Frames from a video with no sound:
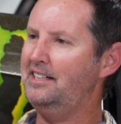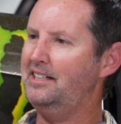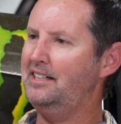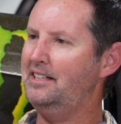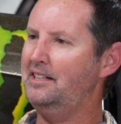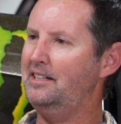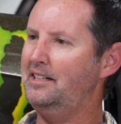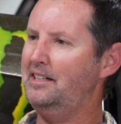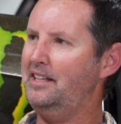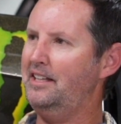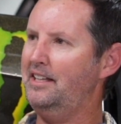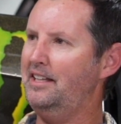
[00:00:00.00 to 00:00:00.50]

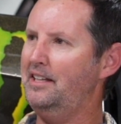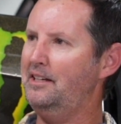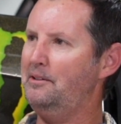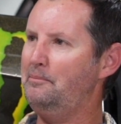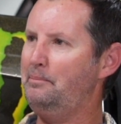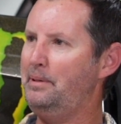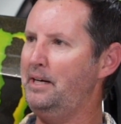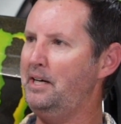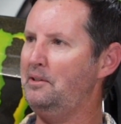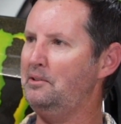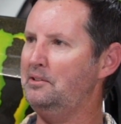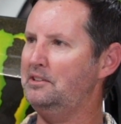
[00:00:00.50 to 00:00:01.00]
Yeah,
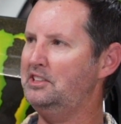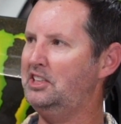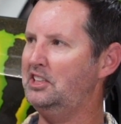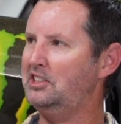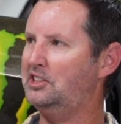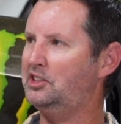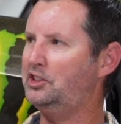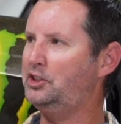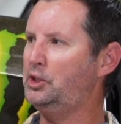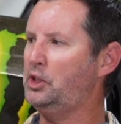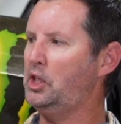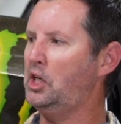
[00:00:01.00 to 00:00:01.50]
but
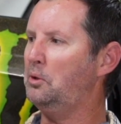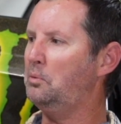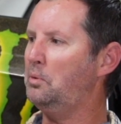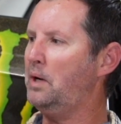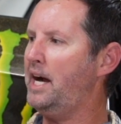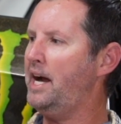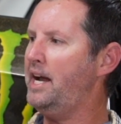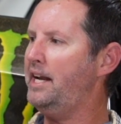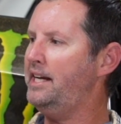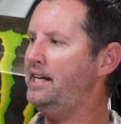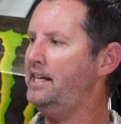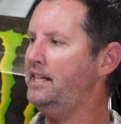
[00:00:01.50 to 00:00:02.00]
just trail
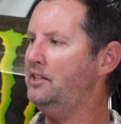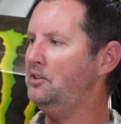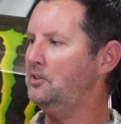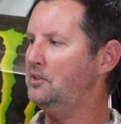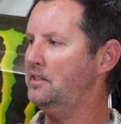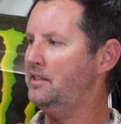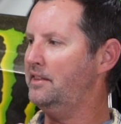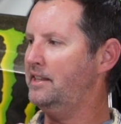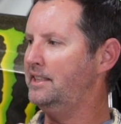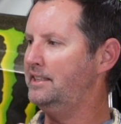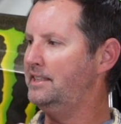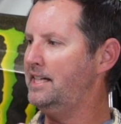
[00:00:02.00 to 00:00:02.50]
riding
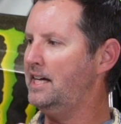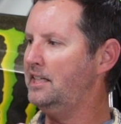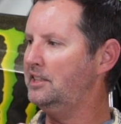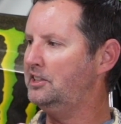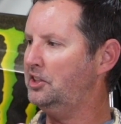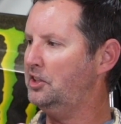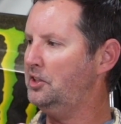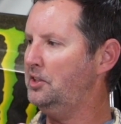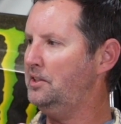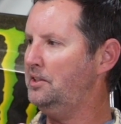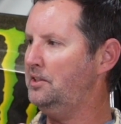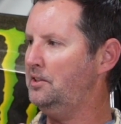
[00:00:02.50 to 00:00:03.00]
or the
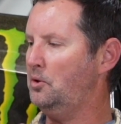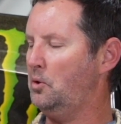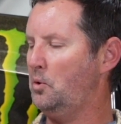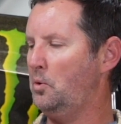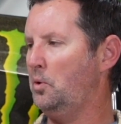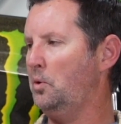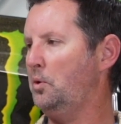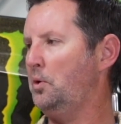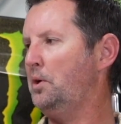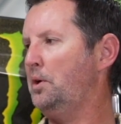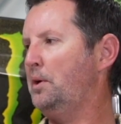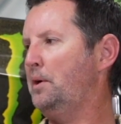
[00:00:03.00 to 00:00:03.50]
desert
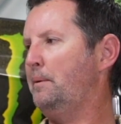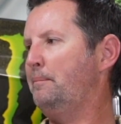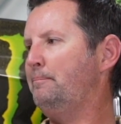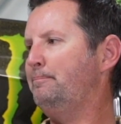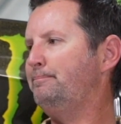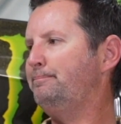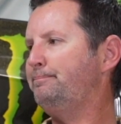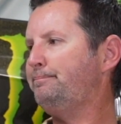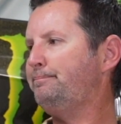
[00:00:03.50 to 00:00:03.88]
or